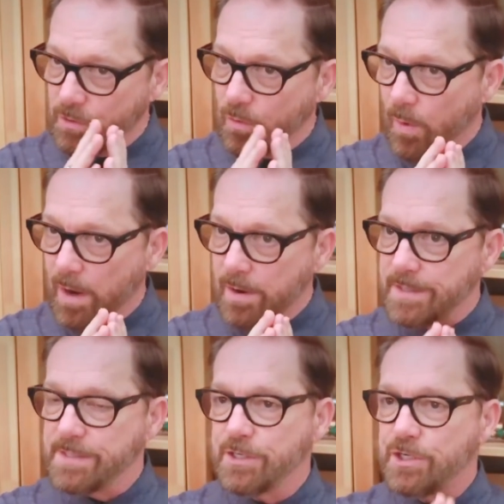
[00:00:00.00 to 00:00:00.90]
your
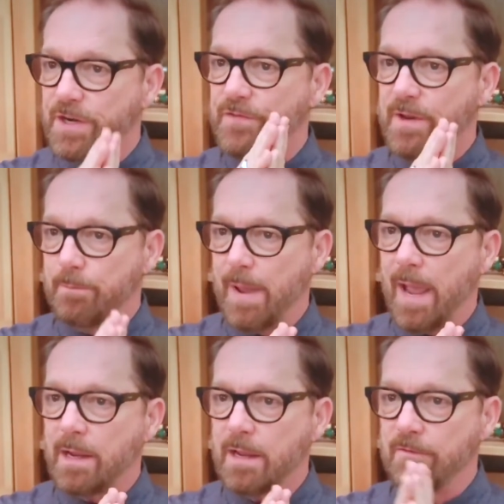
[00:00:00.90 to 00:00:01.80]
awareness is shifting
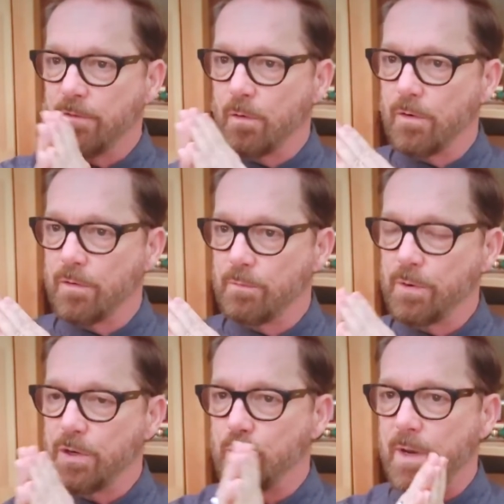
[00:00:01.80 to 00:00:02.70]
back and forth
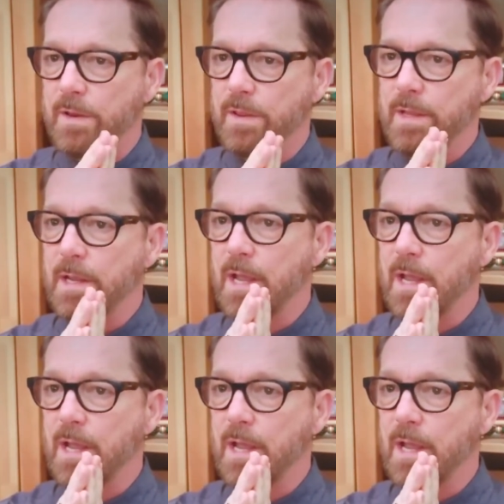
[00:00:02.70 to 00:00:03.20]
between the